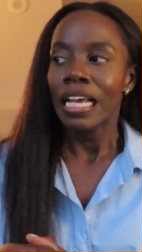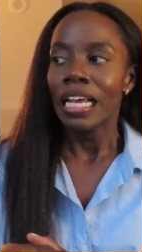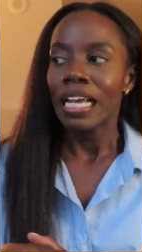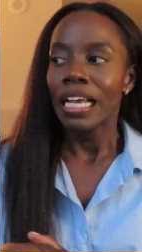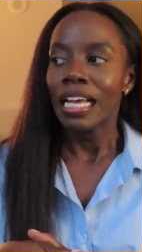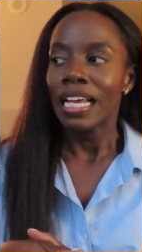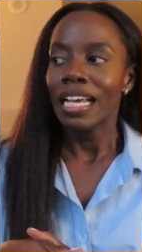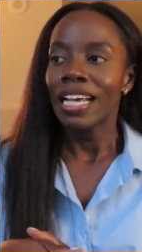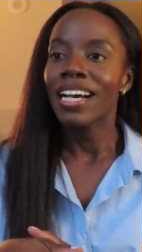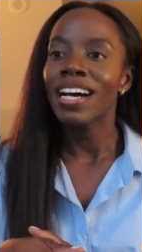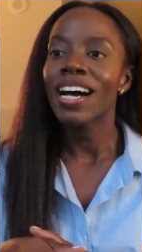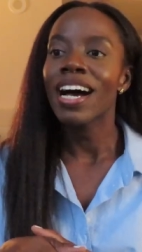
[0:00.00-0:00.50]

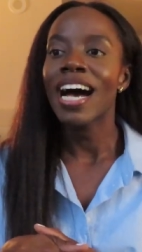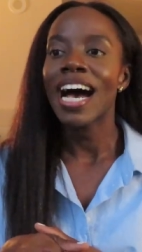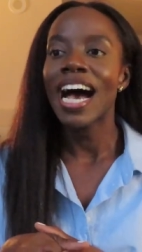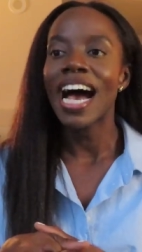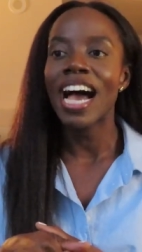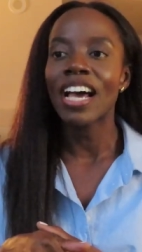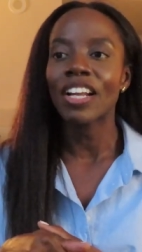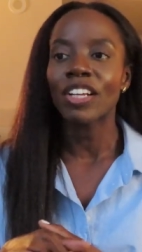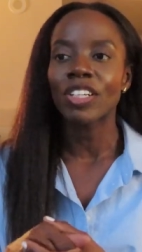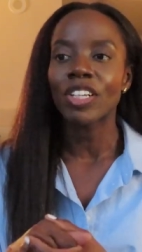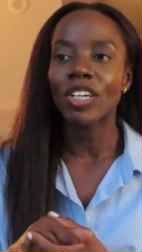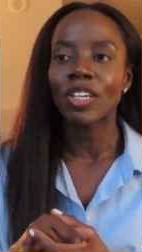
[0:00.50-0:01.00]

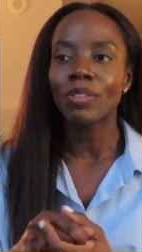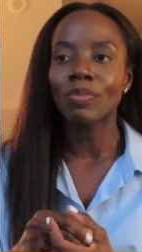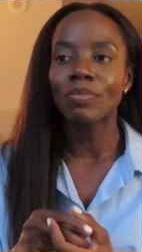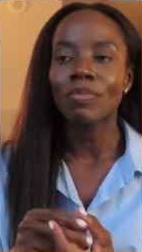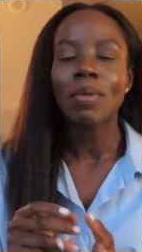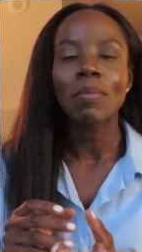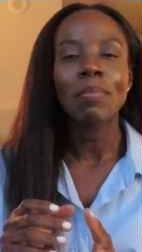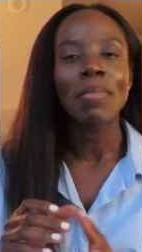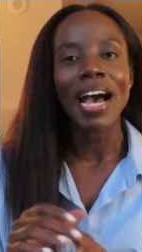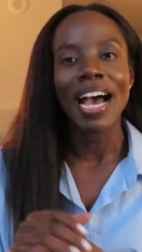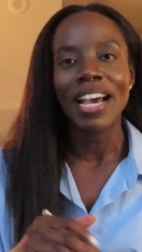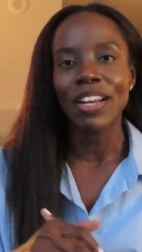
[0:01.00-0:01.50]
I don't know,
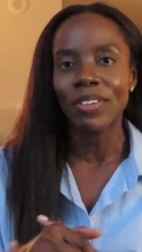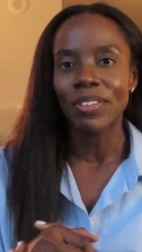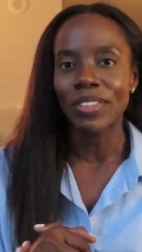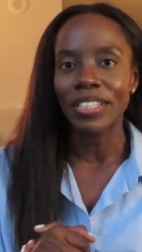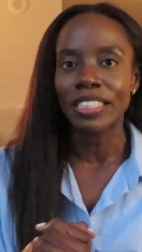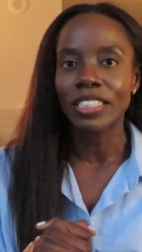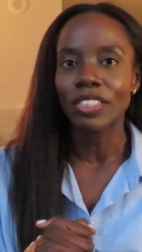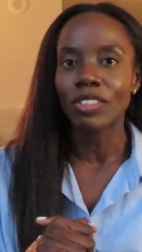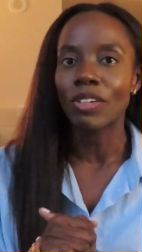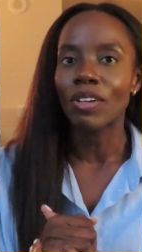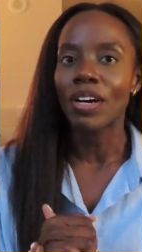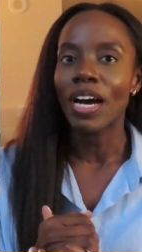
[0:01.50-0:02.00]
but I don't
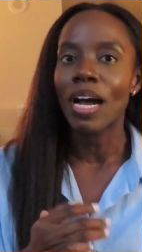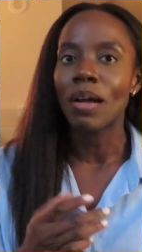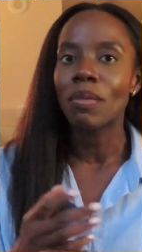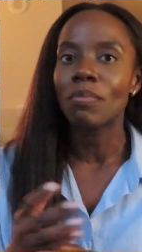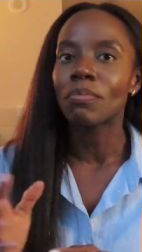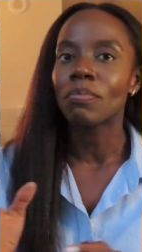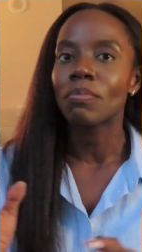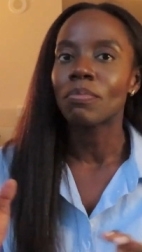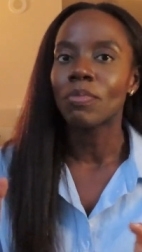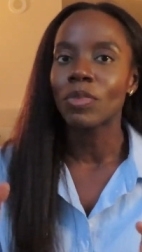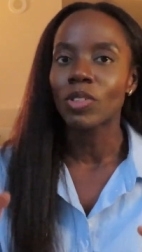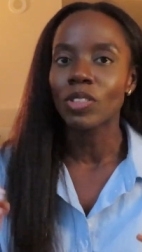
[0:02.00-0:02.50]
think so.
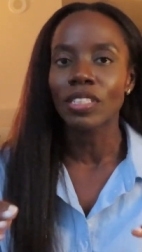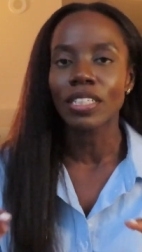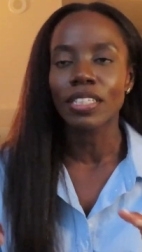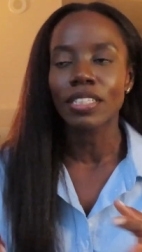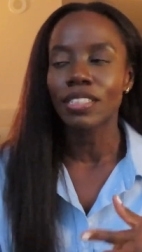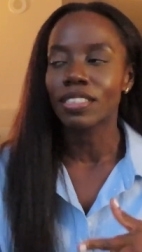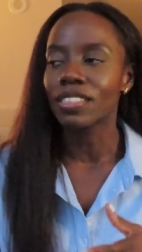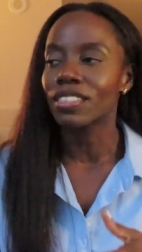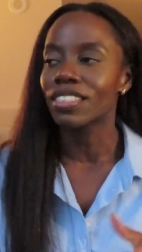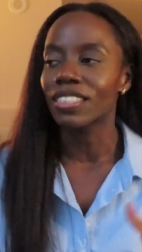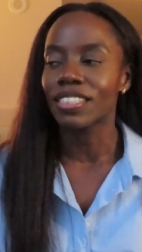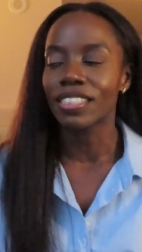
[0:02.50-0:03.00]
I'm most
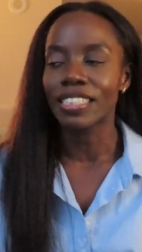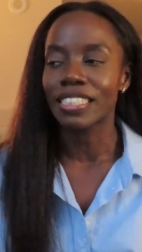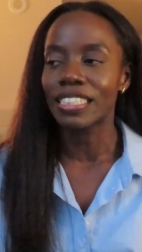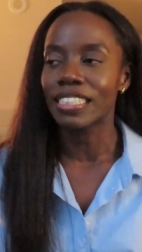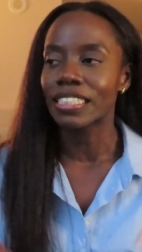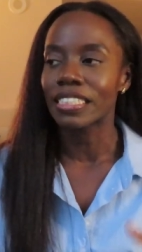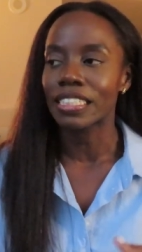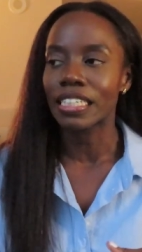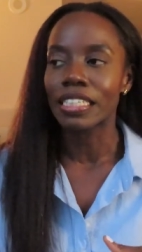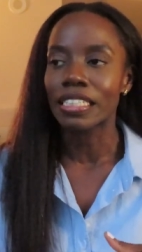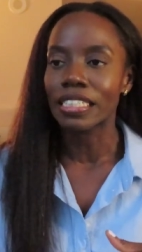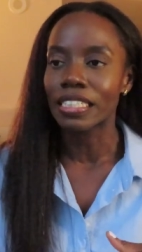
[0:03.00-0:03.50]
likely just
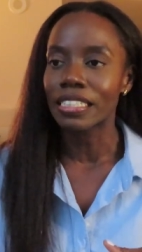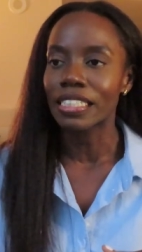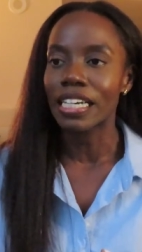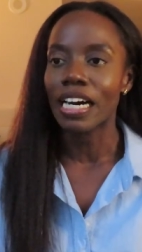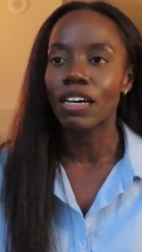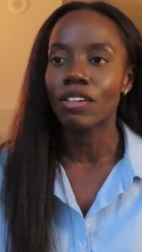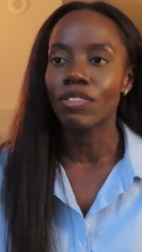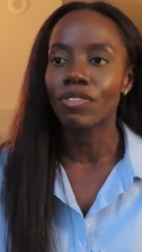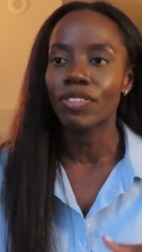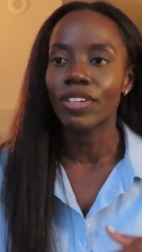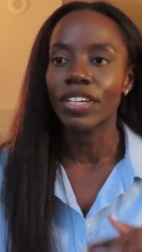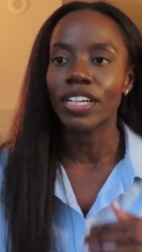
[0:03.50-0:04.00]
gonna stay in this
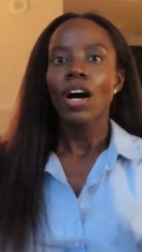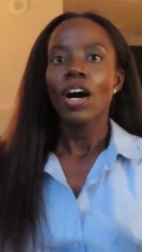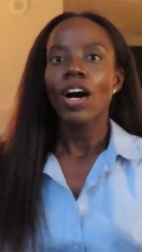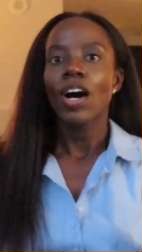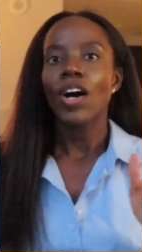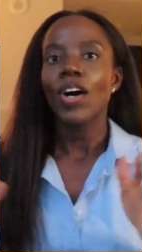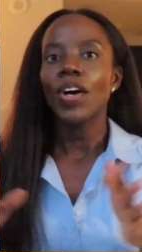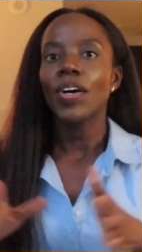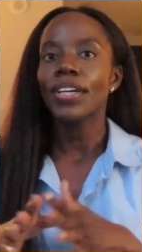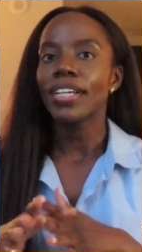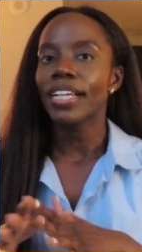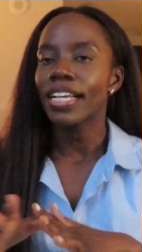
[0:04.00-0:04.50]
outfit.
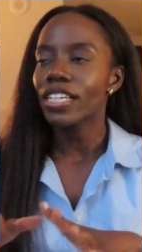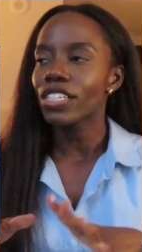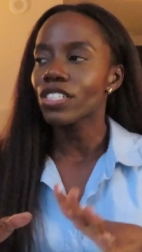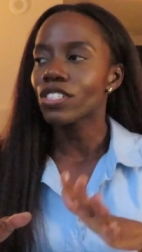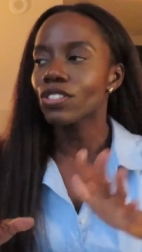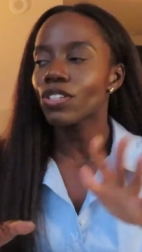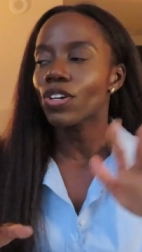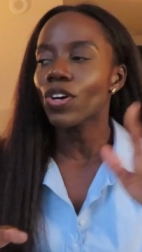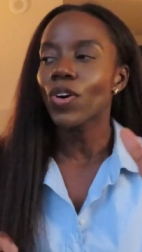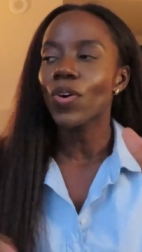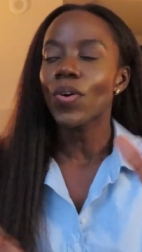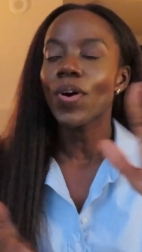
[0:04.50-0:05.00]

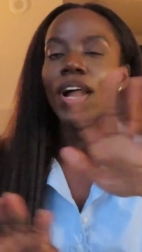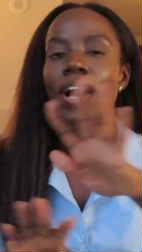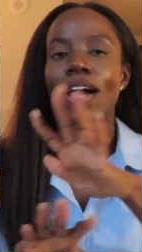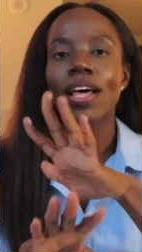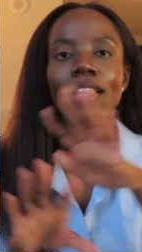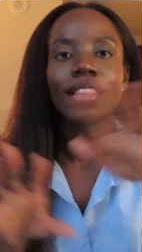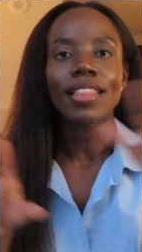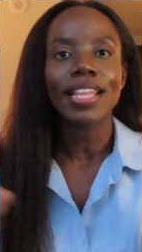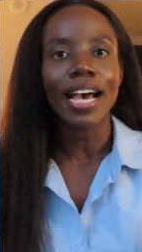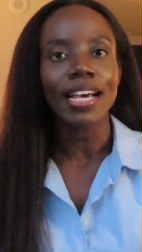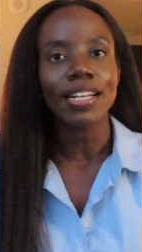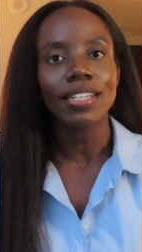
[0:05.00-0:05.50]
Okay, so
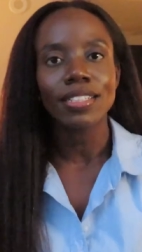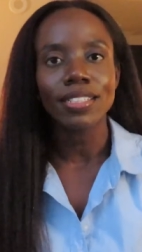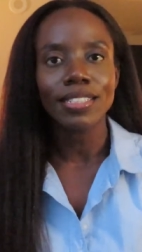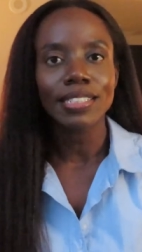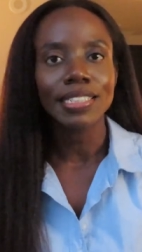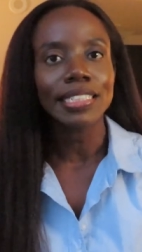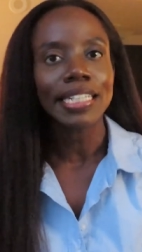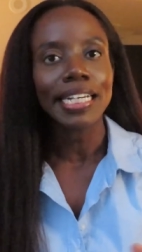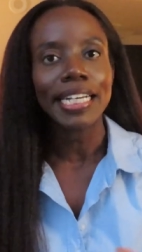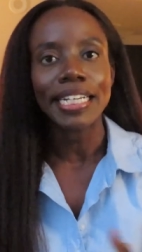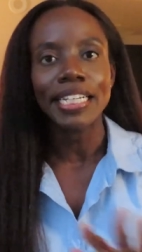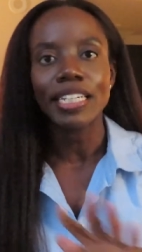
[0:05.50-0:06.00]
that
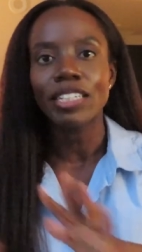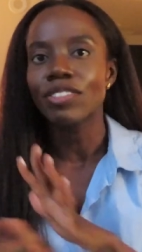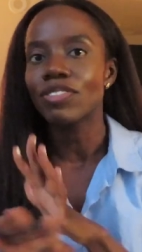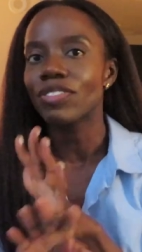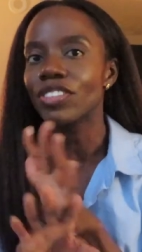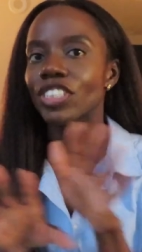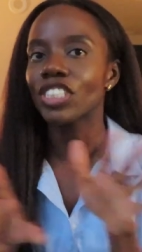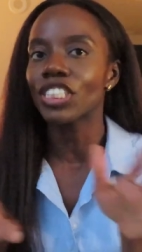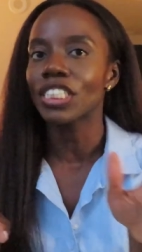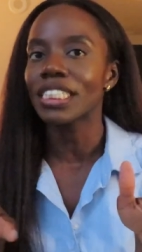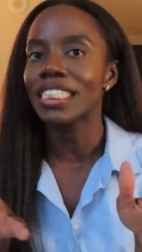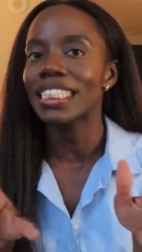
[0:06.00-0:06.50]
is like
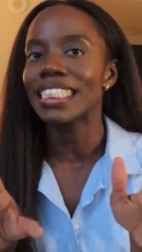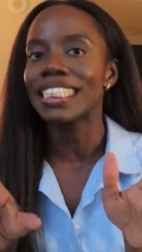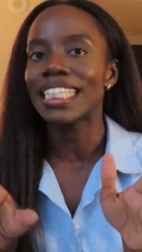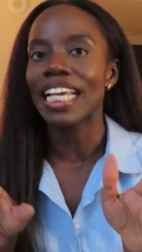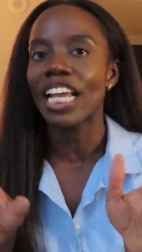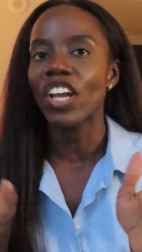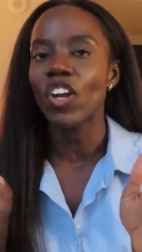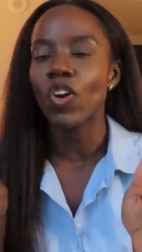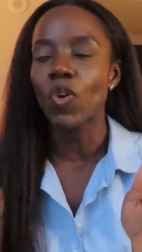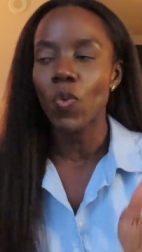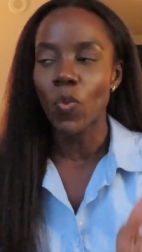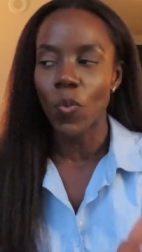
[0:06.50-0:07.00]
officially
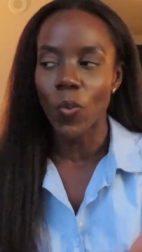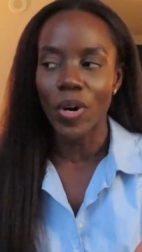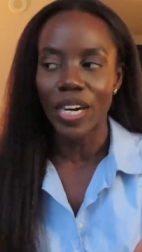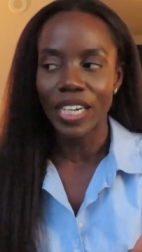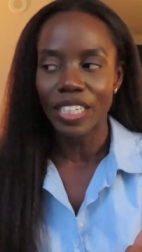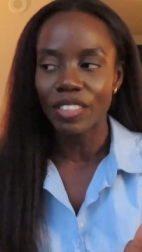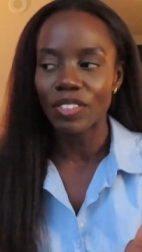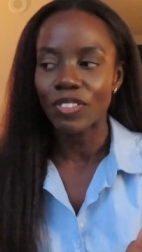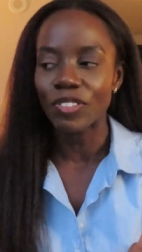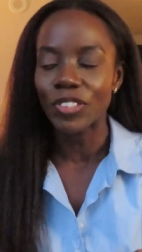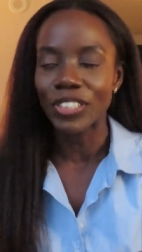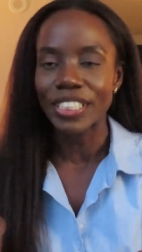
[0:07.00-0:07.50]
day
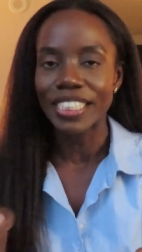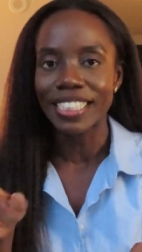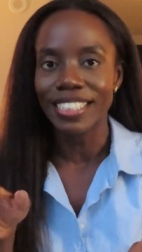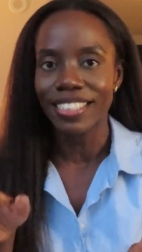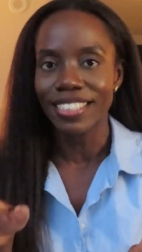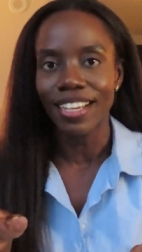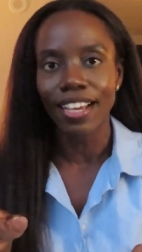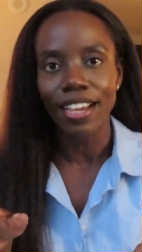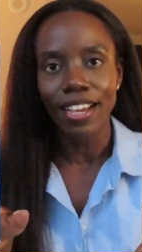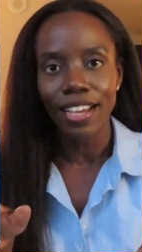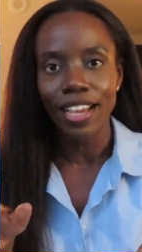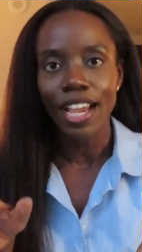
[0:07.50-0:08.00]
one for
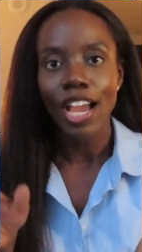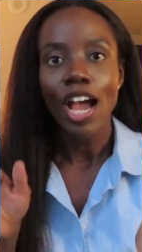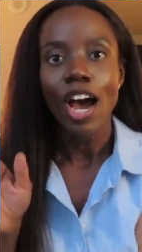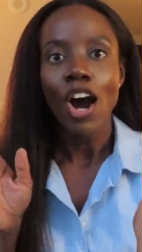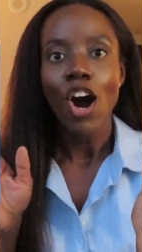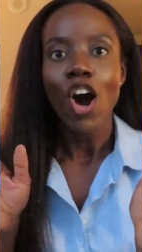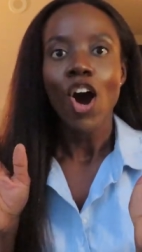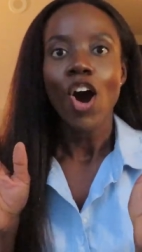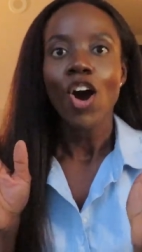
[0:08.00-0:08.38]
today.